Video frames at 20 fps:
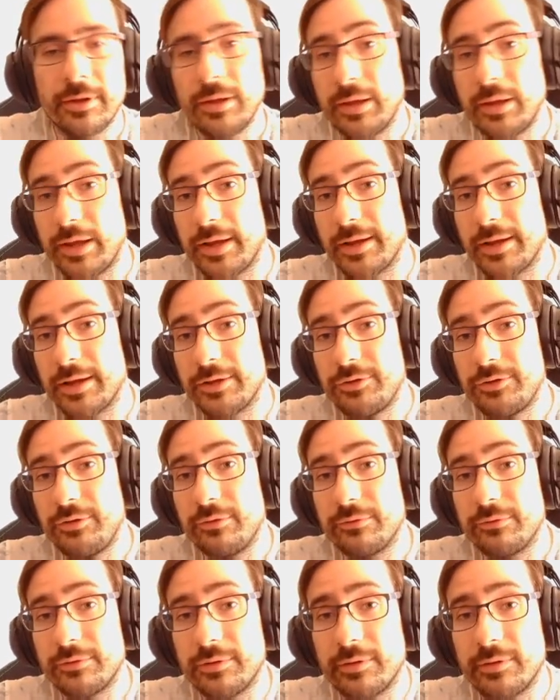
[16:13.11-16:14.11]
and
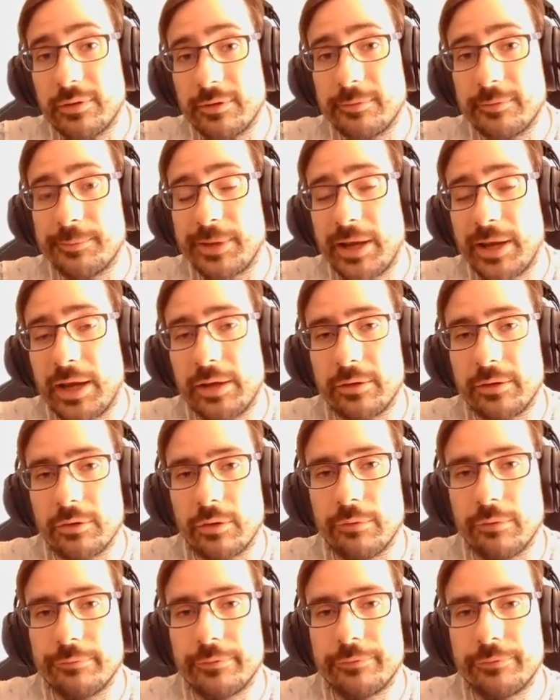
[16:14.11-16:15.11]
using the mechanic
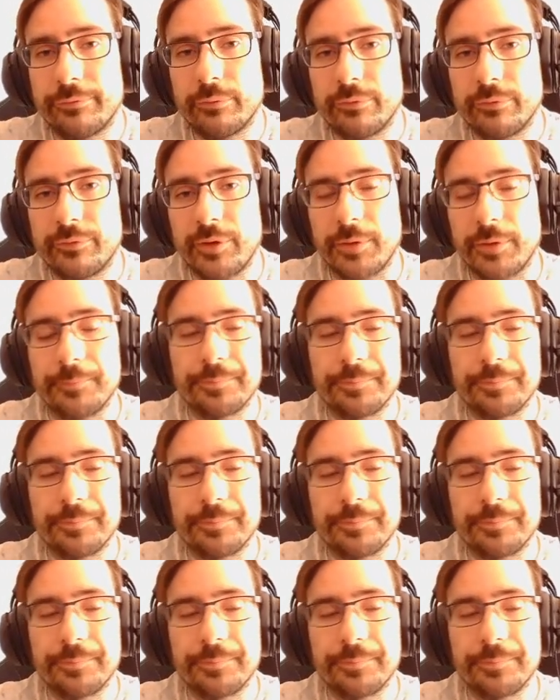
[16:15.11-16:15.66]
of the full zone.